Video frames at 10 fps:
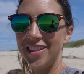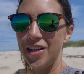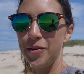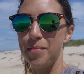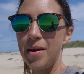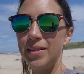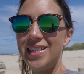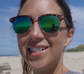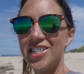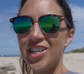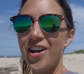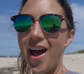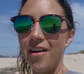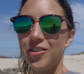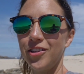think we'll probably ditch her
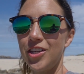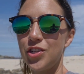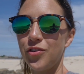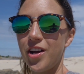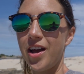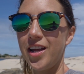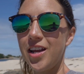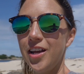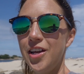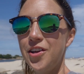after lunch for a hike